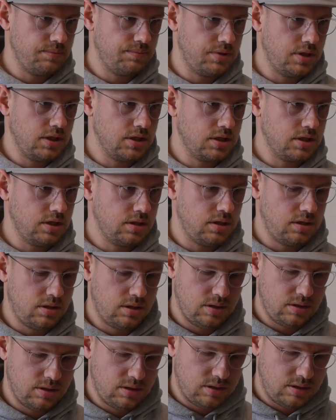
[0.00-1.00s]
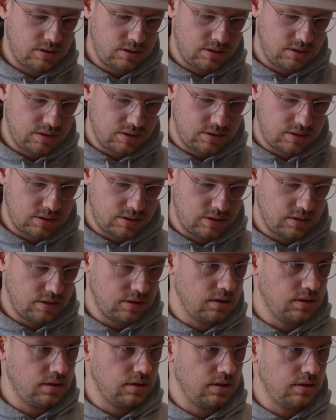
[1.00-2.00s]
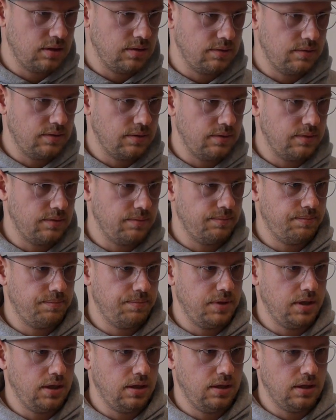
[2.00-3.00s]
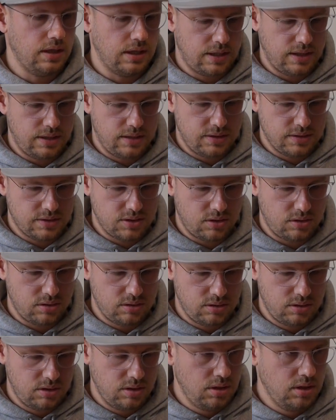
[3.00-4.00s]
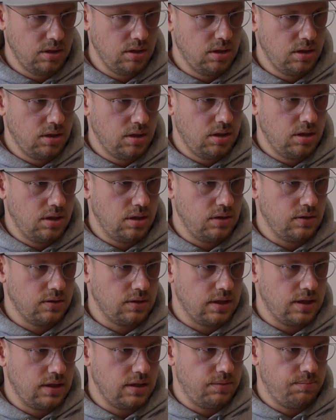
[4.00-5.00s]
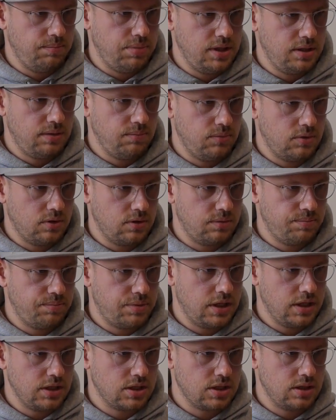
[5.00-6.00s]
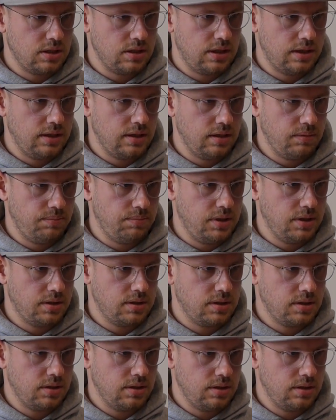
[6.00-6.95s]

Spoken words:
pressure, and the line is on. Okay, a bit more pressure, little bit.